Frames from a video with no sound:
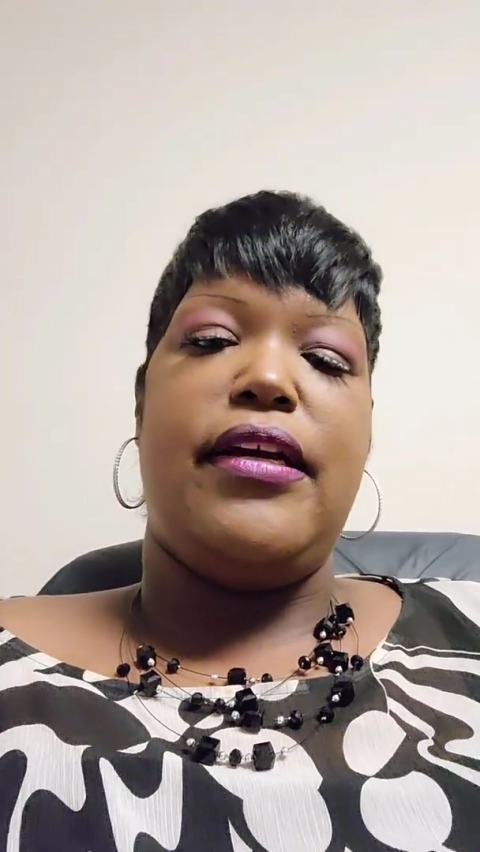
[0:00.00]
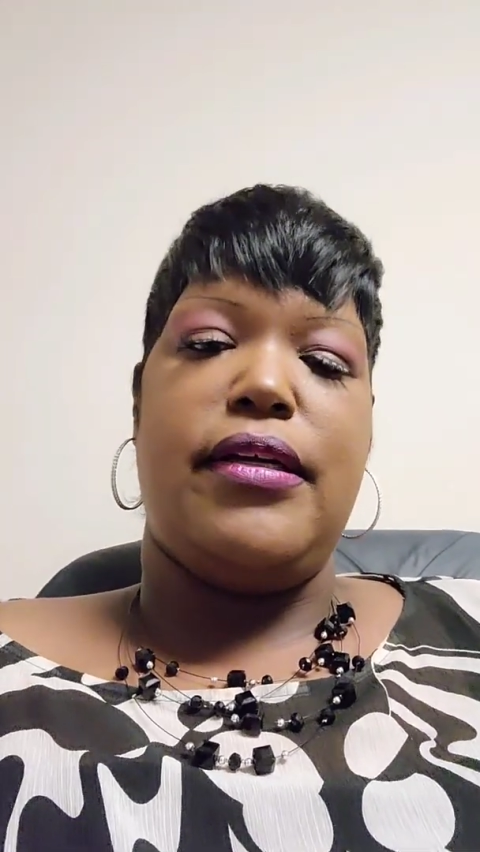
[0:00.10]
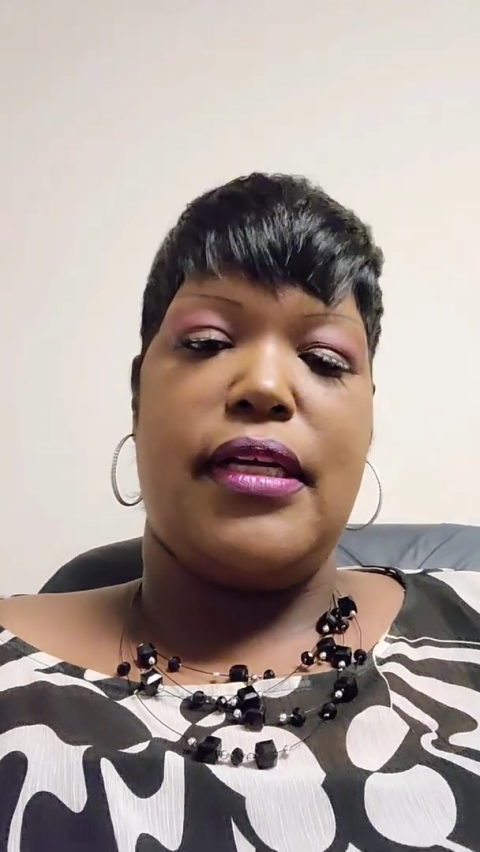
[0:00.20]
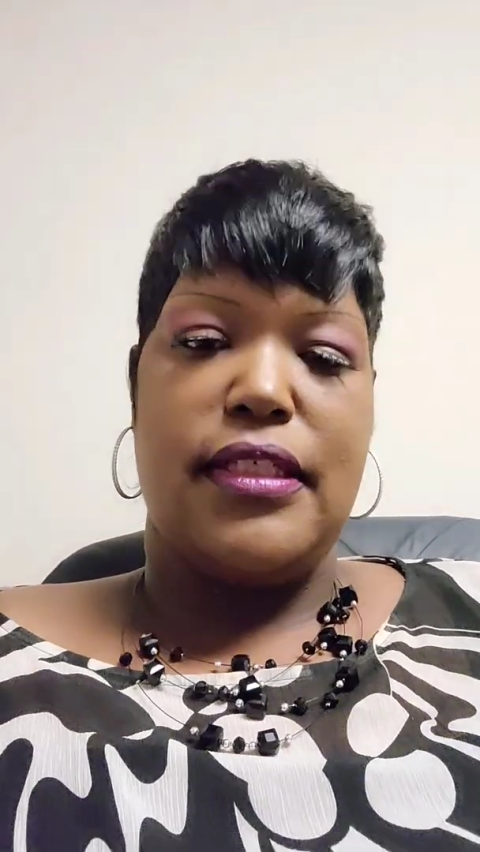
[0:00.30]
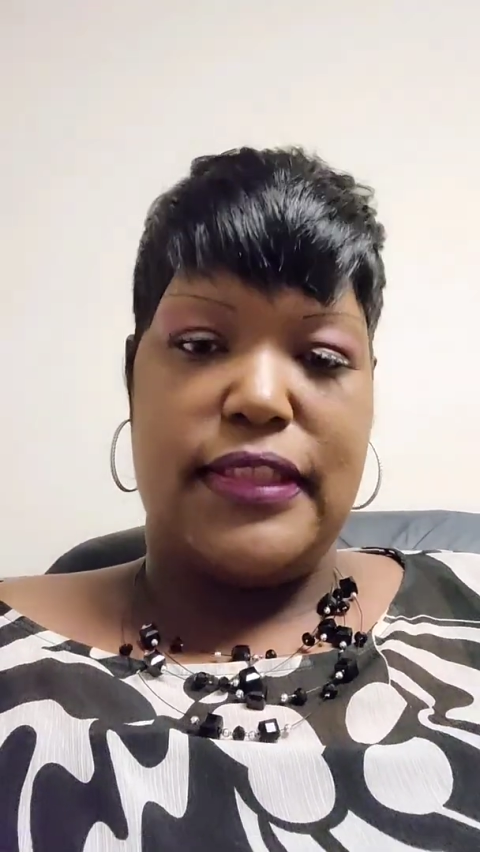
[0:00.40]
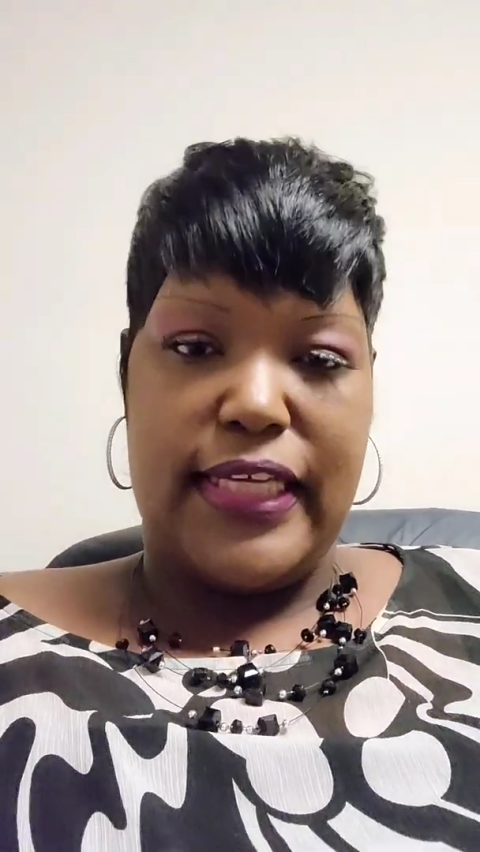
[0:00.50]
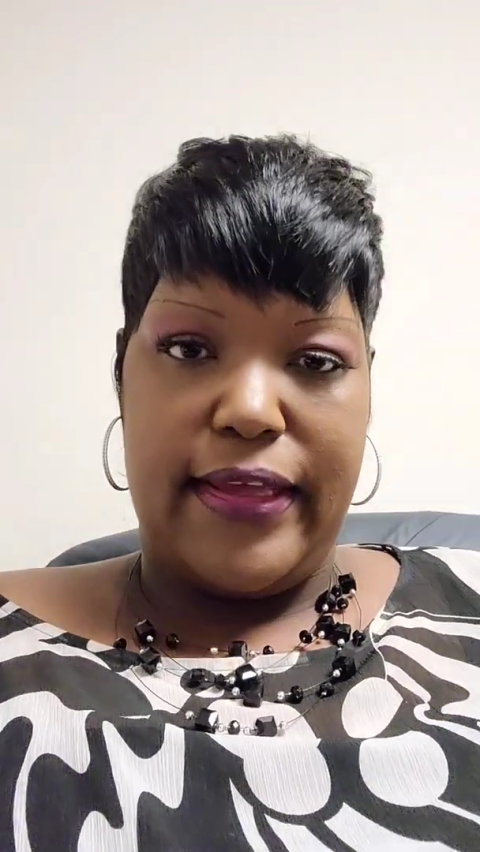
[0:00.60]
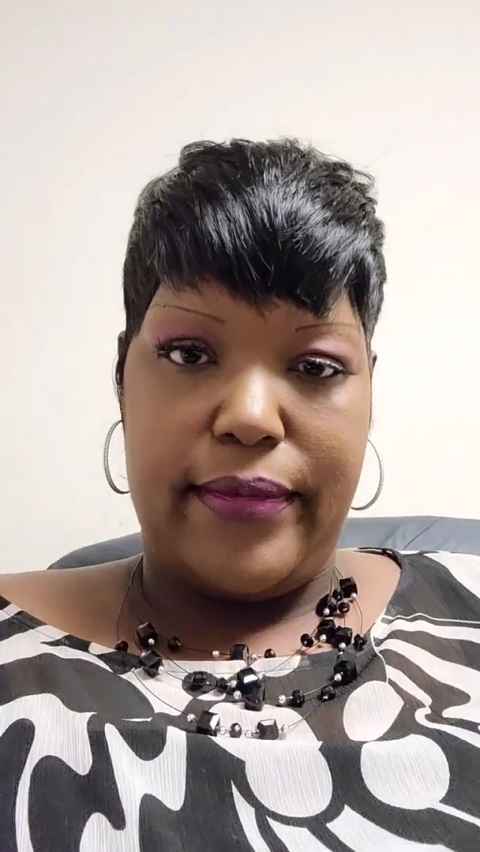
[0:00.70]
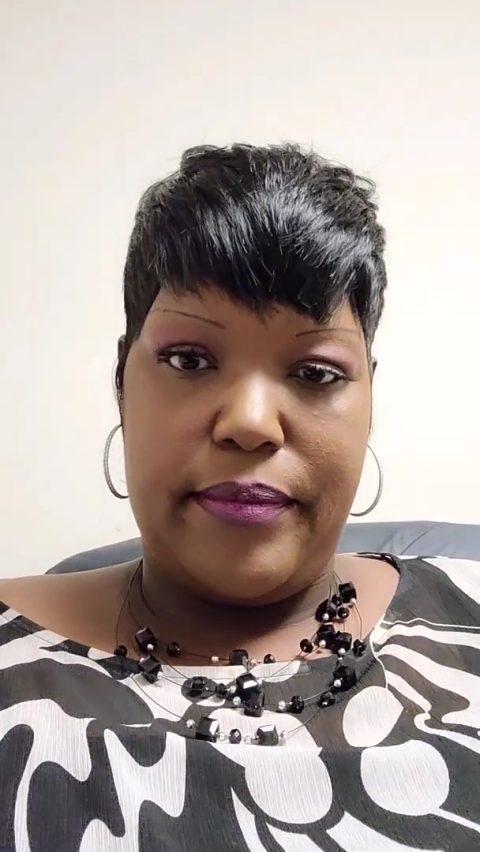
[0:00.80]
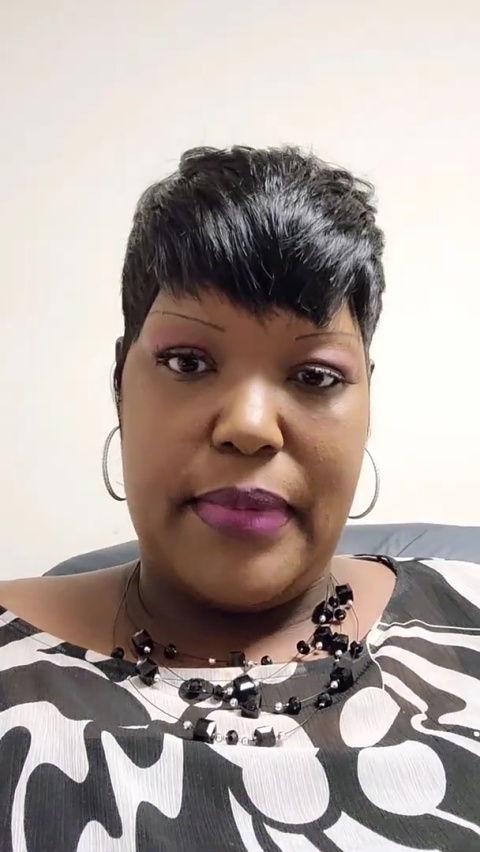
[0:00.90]
going to
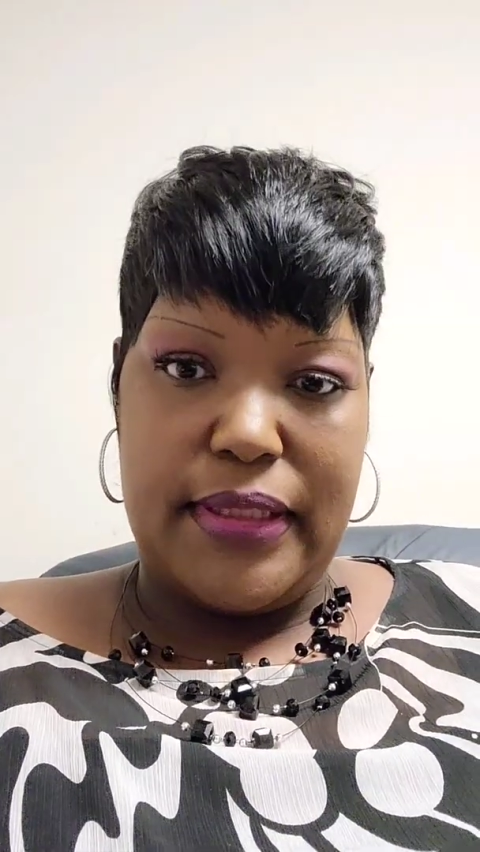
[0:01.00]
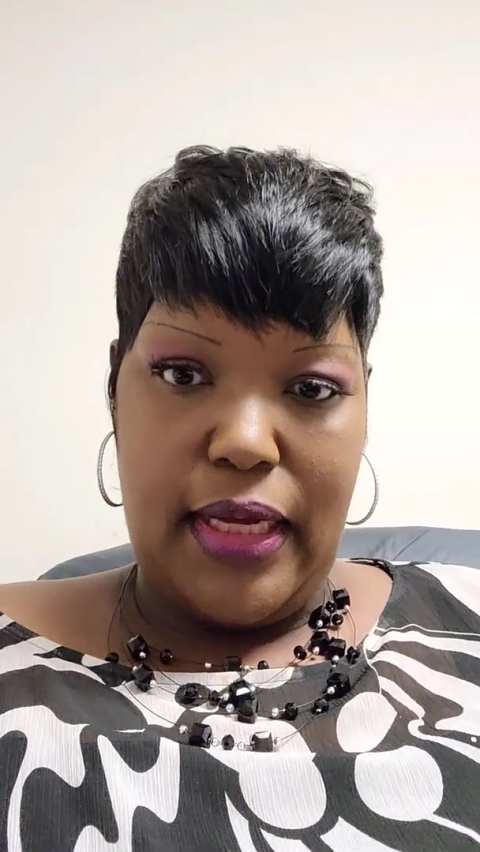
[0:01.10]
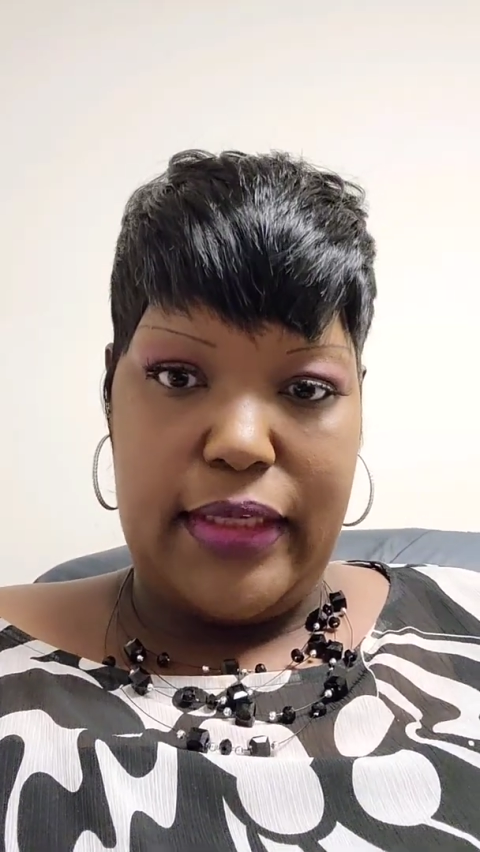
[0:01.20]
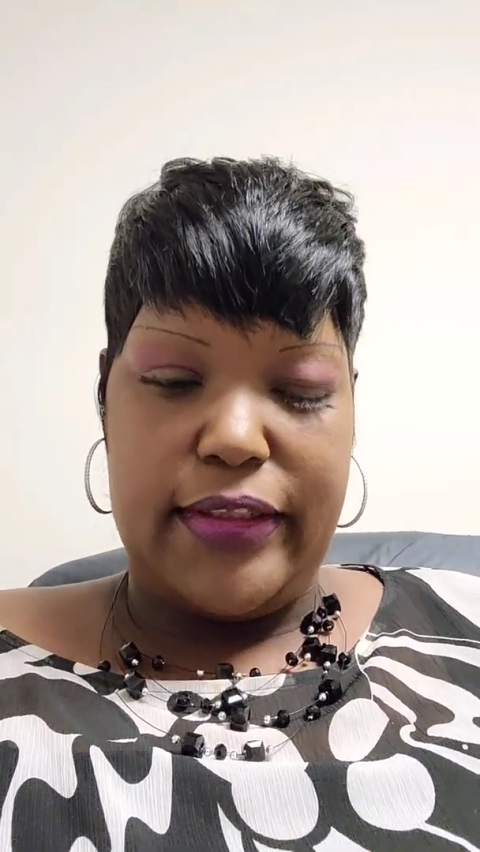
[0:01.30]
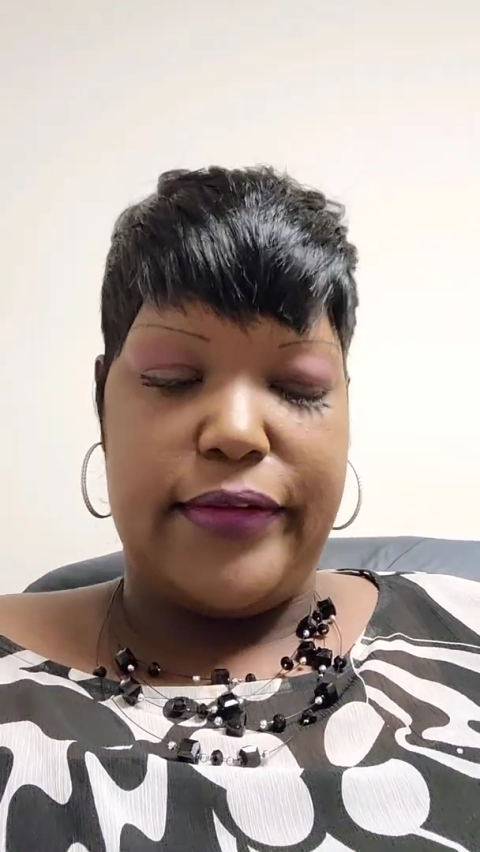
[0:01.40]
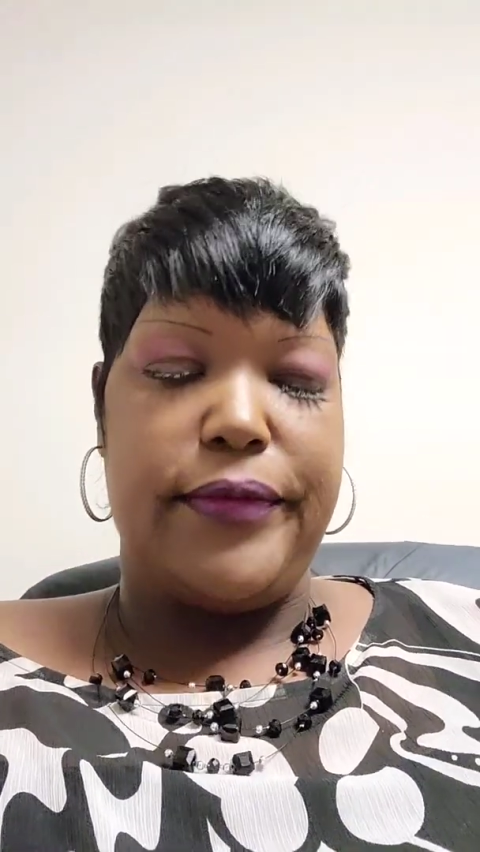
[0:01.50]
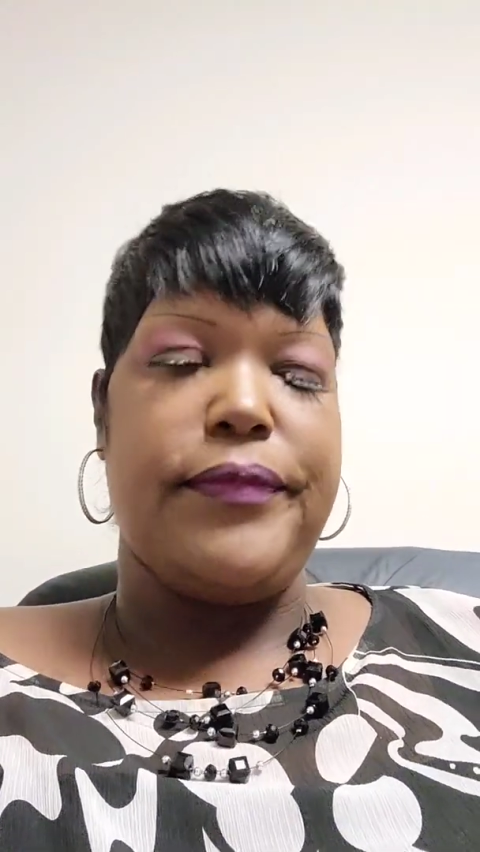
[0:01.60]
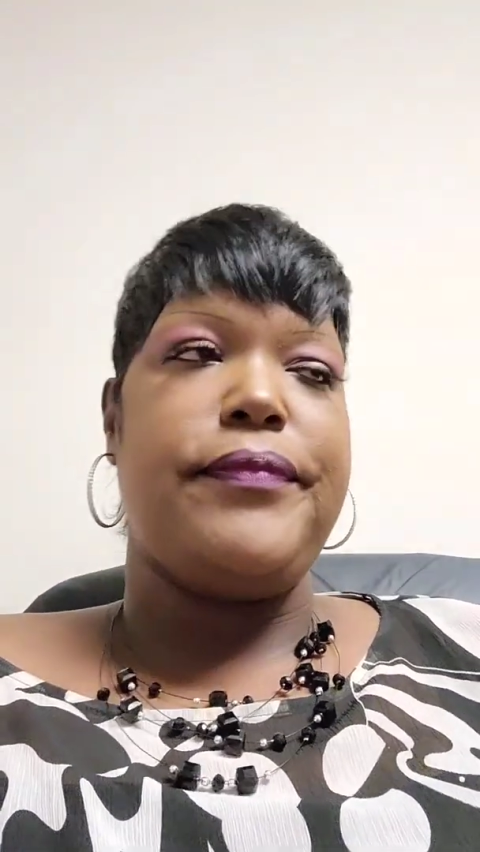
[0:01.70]
contact my doctor.